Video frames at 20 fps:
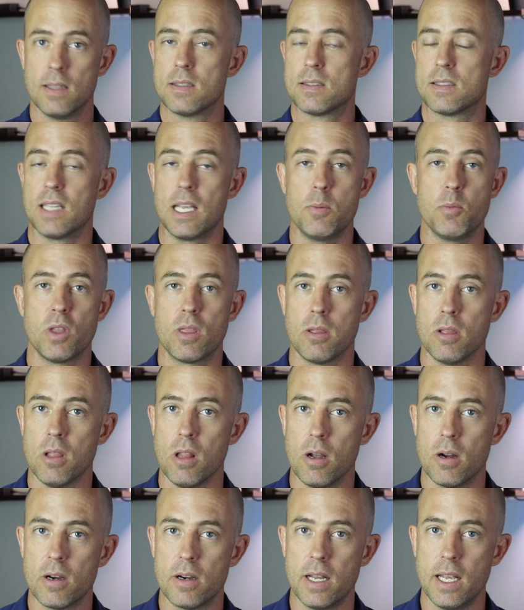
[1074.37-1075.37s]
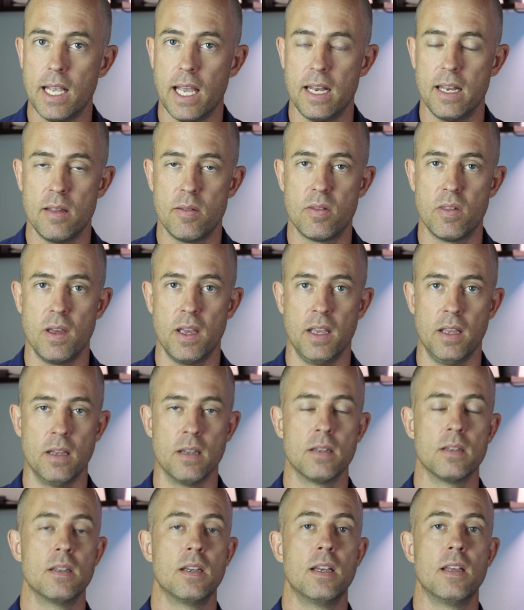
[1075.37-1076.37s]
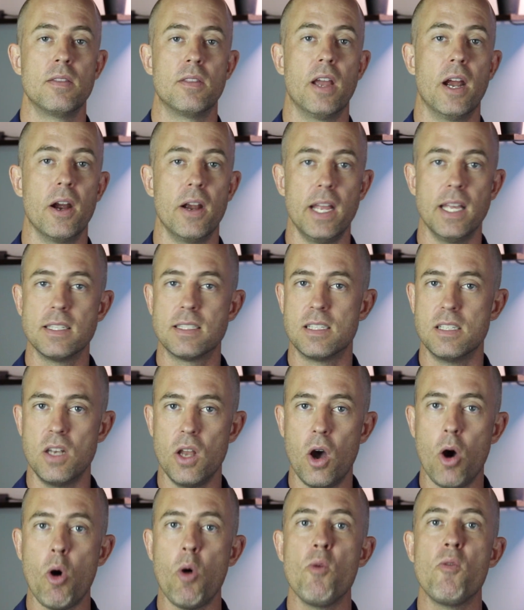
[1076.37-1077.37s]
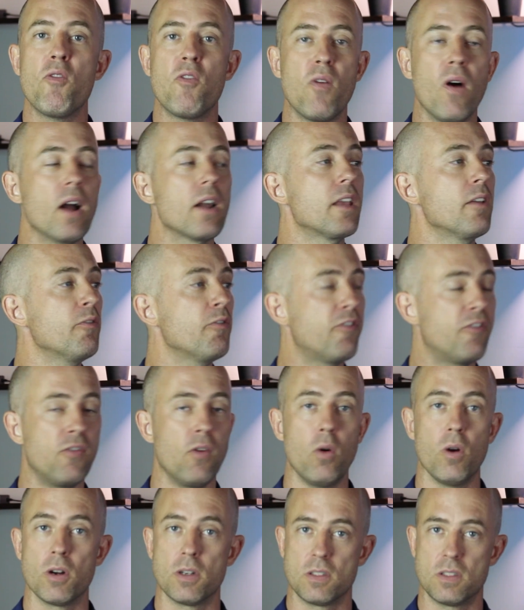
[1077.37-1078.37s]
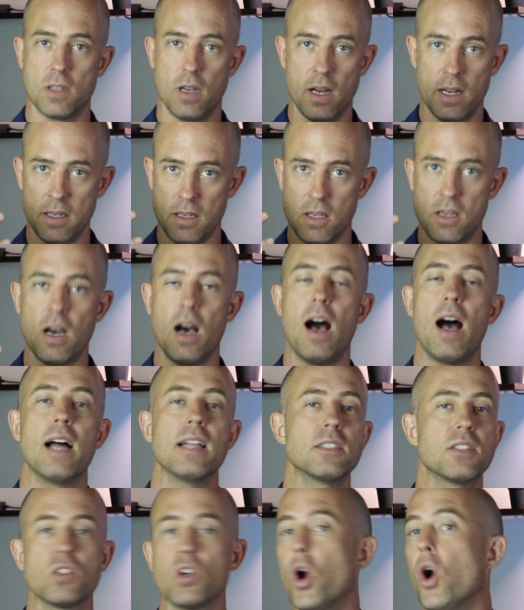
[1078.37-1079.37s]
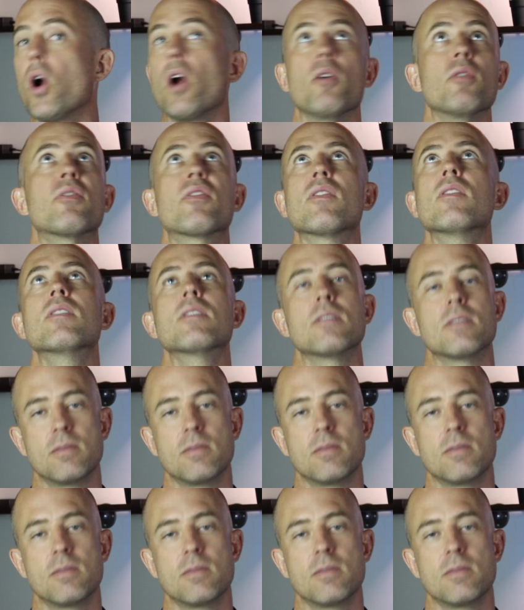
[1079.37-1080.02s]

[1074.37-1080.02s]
Same with learning anything. There is no fucking force on God's earth